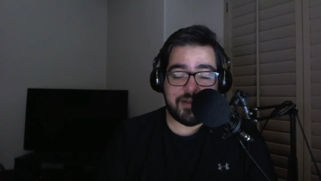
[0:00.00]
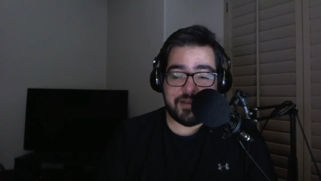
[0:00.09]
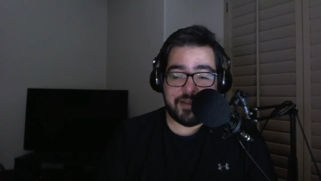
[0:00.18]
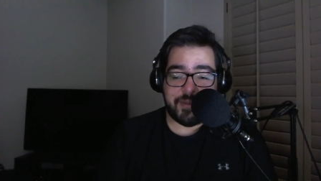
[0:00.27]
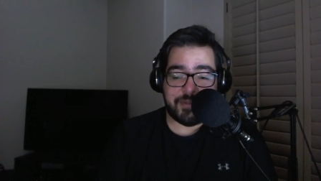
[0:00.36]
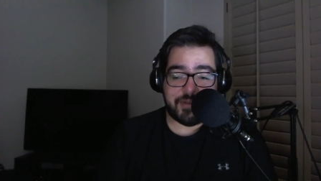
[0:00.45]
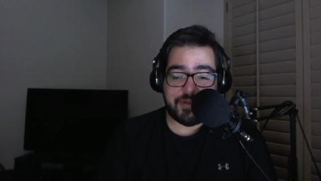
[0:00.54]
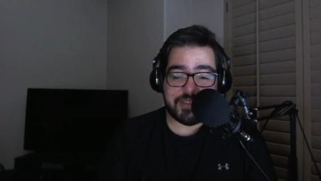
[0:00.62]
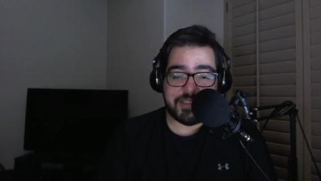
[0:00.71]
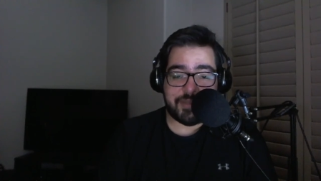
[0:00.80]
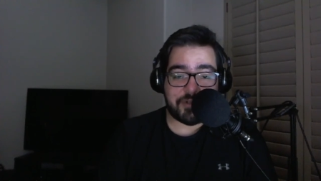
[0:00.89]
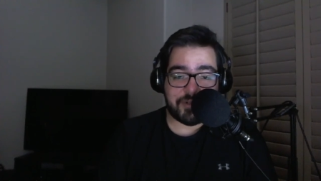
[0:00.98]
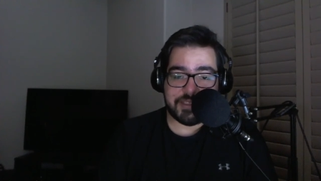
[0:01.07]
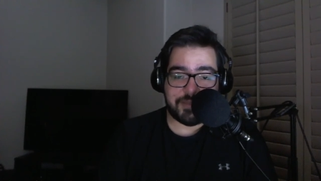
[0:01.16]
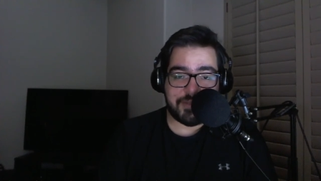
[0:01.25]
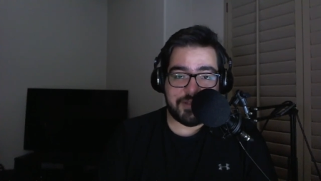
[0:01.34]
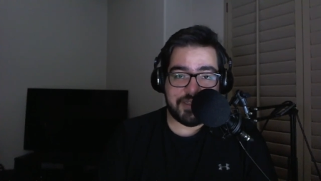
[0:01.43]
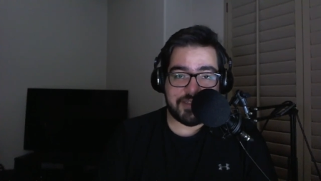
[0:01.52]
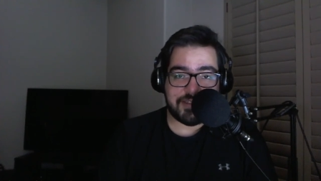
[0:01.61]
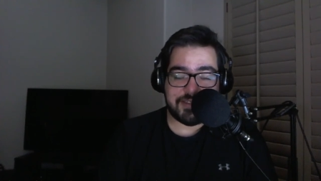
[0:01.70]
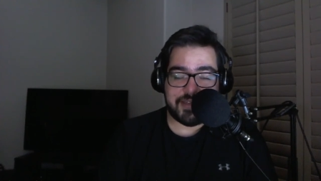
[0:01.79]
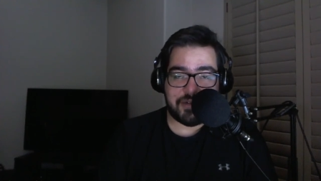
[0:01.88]
a lot of people don't accept responsibility, is
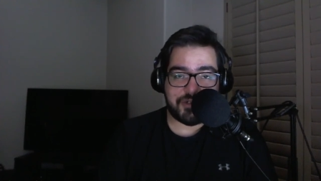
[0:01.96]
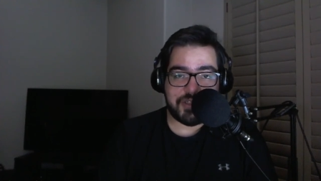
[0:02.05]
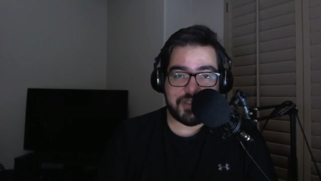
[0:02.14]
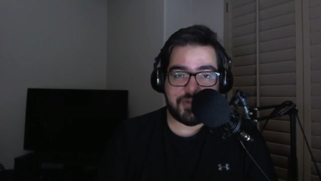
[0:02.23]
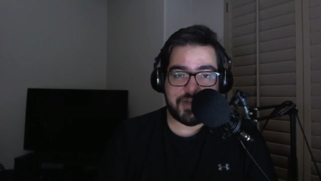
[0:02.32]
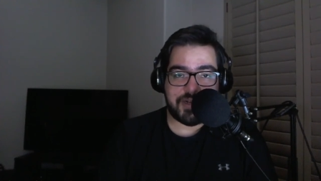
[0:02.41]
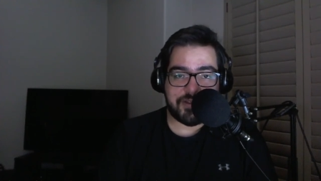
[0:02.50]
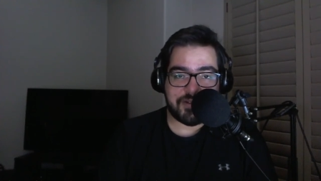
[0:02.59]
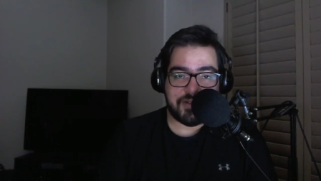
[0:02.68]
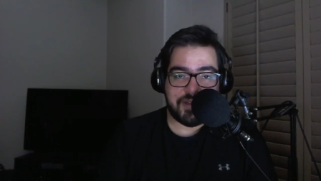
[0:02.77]
because they don't trust one another.